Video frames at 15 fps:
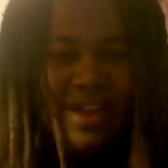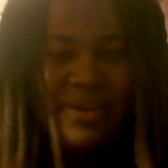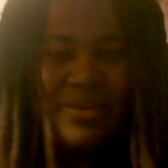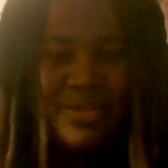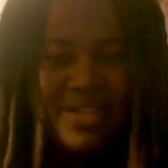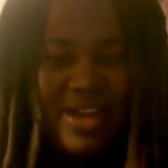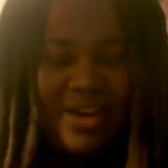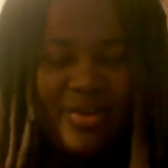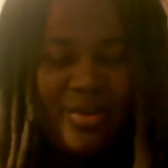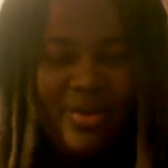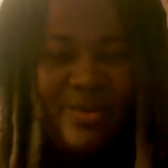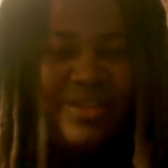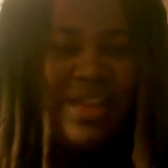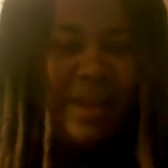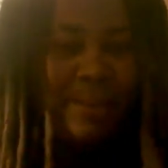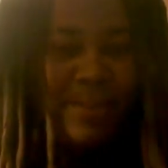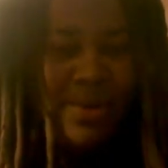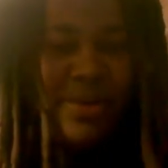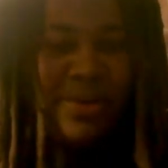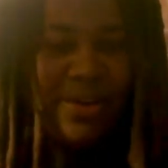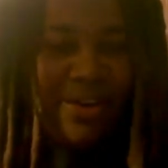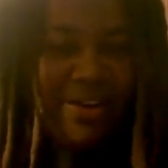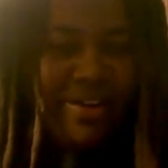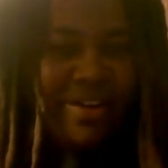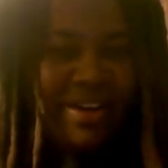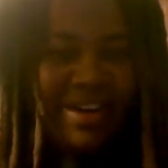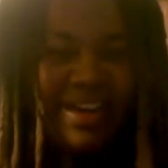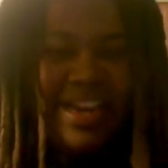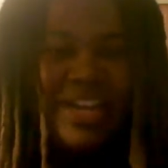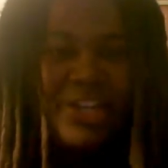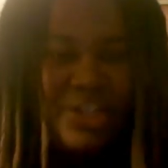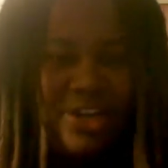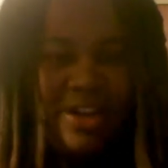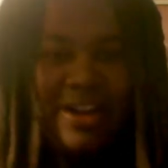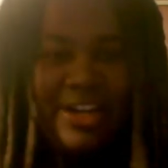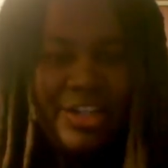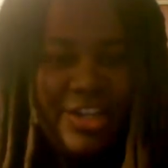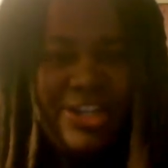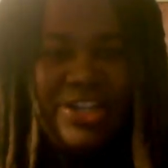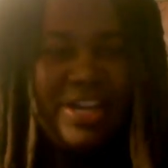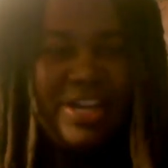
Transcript: it was not cool. They booed her, and she should